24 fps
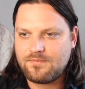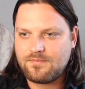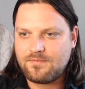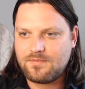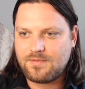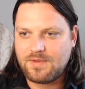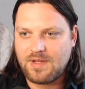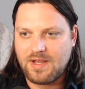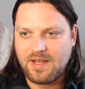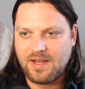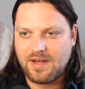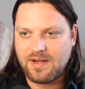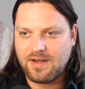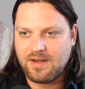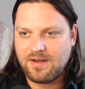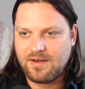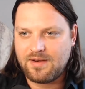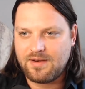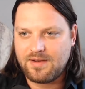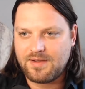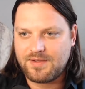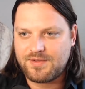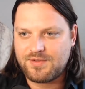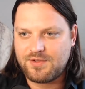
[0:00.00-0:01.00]
Yeah, and
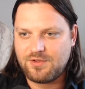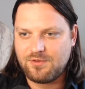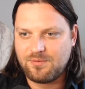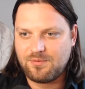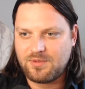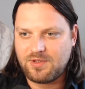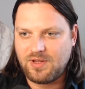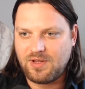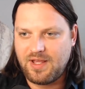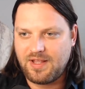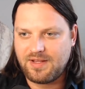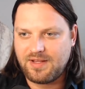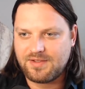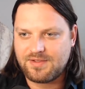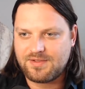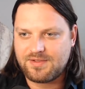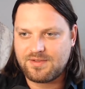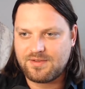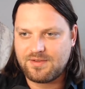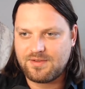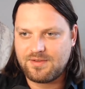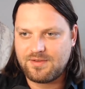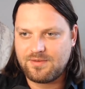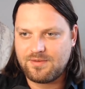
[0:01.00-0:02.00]
I assume
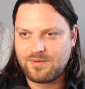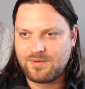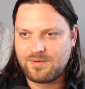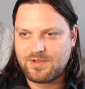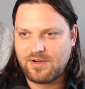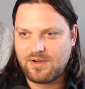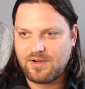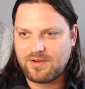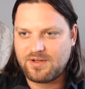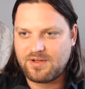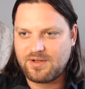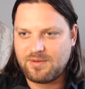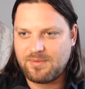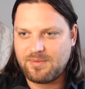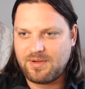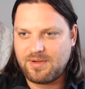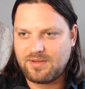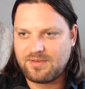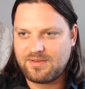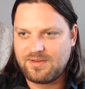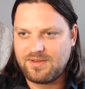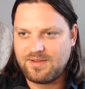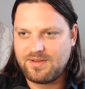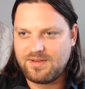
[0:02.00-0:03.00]
Clayton's. We're talking
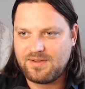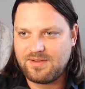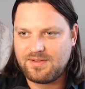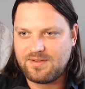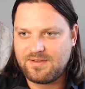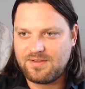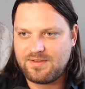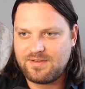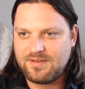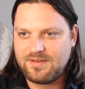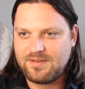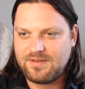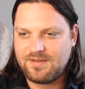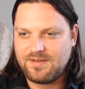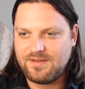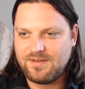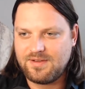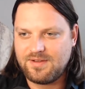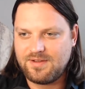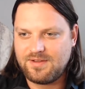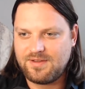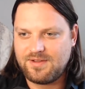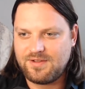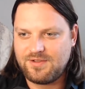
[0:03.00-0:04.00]
about the
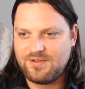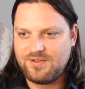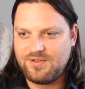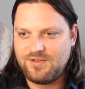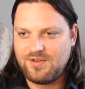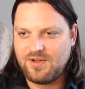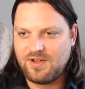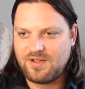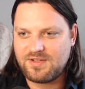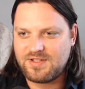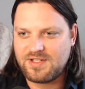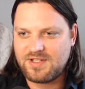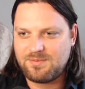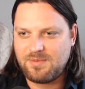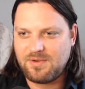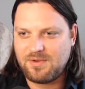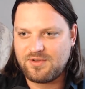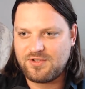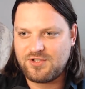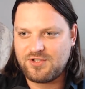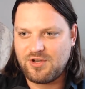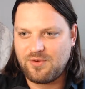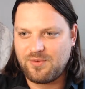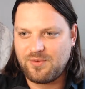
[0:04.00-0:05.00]
the nonsense
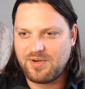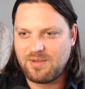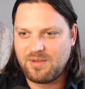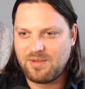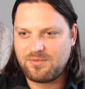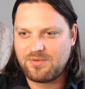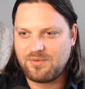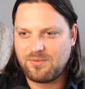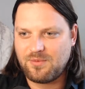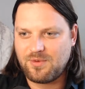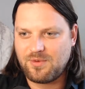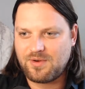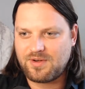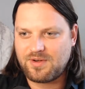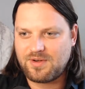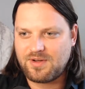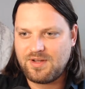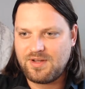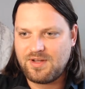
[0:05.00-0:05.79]
about showing up to work.